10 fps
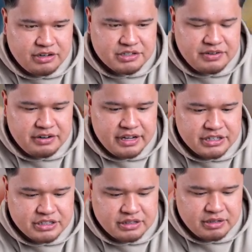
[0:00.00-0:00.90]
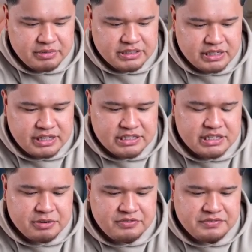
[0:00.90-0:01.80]
is variation. Let me see. This is
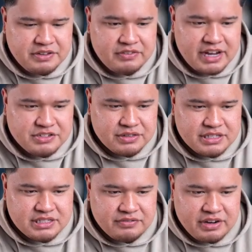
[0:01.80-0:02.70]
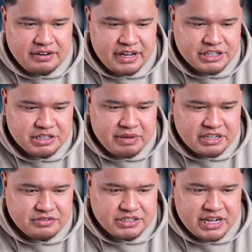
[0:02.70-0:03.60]
number 55. So this is a variation Max
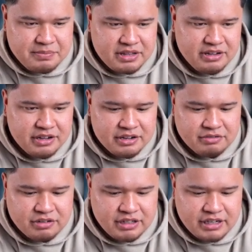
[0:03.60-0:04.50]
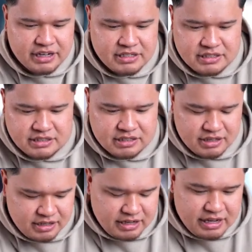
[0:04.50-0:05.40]
Verstappen. Really nice.
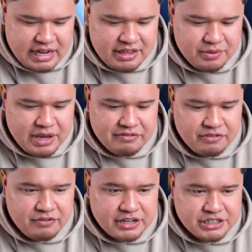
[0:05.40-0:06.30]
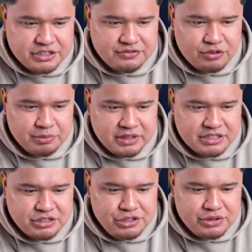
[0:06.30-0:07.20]
And then we have a freshest formulas,
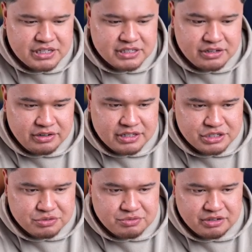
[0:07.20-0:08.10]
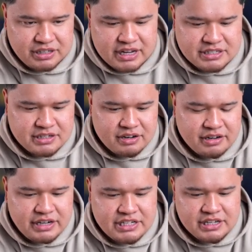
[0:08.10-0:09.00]
the Yuki Tsunoda. This is a really nice
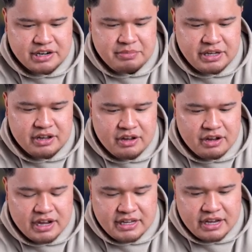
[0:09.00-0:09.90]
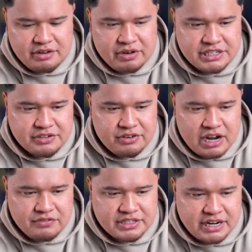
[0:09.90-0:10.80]
card. He's going to be, again, racing for
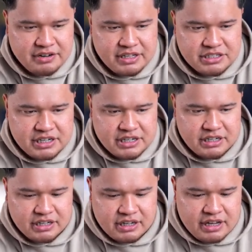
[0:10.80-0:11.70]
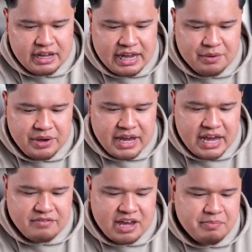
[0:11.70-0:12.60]
AlphaTauri this year. And we
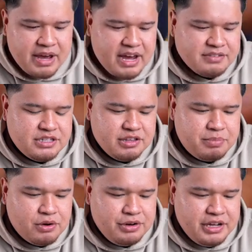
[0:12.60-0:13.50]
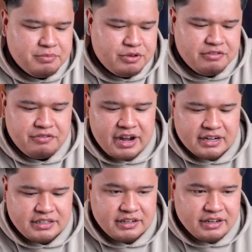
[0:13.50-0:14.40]
have a Path to the Podium
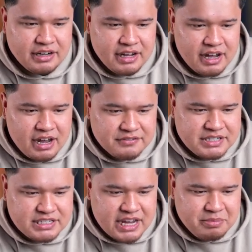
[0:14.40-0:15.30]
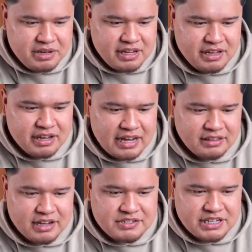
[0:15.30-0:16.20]
refractor of Sebi. I
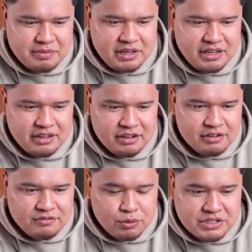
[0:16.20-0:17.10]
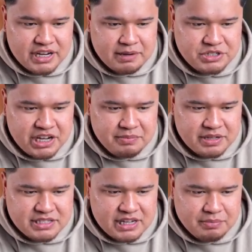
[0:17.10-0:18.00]
love Sebi. 4-time champion
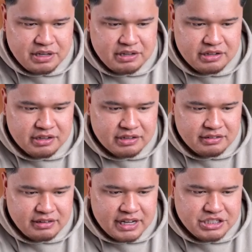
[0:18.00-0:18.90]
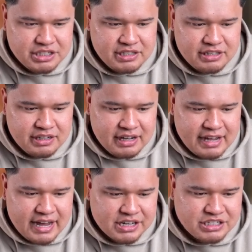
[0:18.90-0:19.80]
Sebi. Legend.
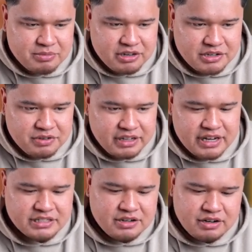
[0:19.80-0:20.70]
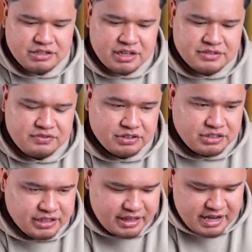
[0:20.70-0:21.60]
Aston Martin's a really nice card. So that's a first
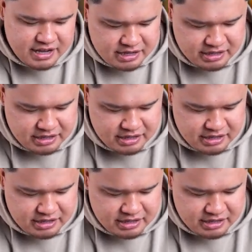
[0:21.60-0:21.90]
look at that.